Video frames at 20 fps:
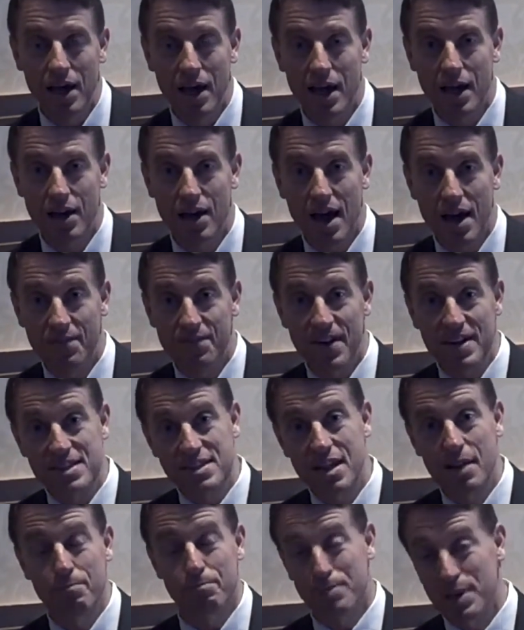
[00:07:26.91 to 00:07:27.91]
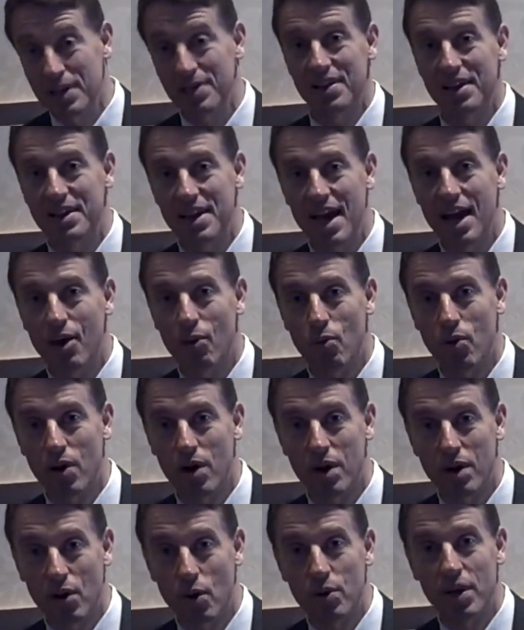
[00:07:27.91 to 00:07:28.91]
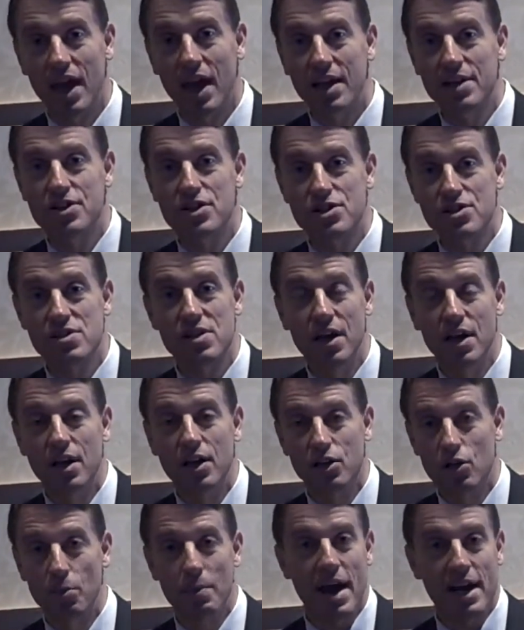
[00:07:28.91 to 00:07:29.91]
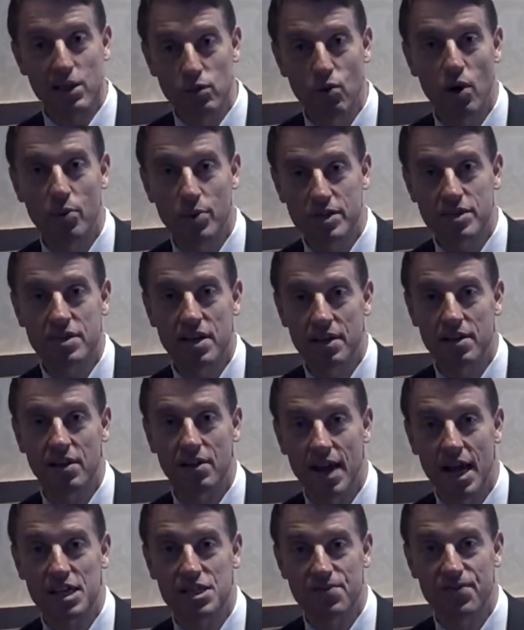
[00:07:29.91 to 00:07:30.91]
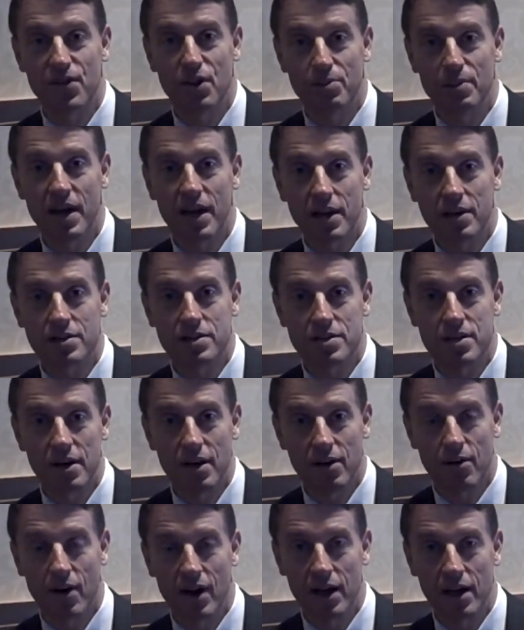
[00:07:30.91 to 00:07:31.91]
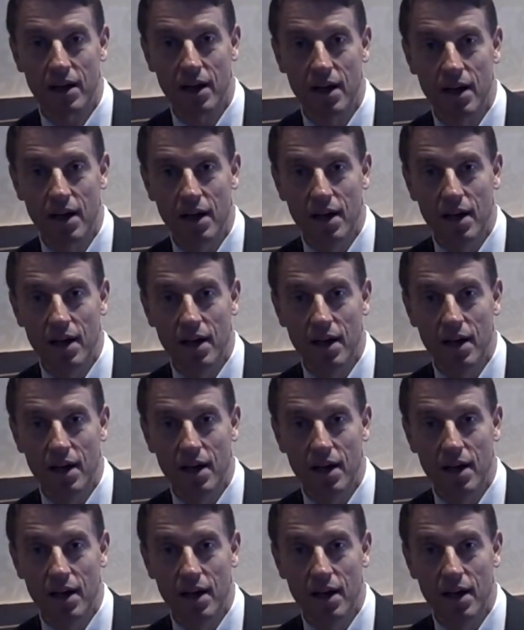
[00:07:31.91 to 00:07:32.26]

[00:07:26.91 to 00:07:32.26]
And if I say build a network, okay, just go back to what we said the last few minutes, all right?